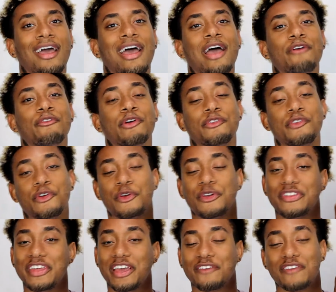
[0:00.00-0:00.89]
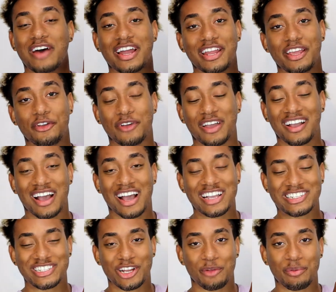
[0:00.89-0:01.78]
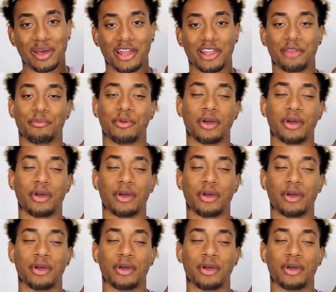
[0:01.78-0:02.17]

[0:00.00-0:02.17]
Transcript: Reviewing the Avani Greg eyeshadow palette,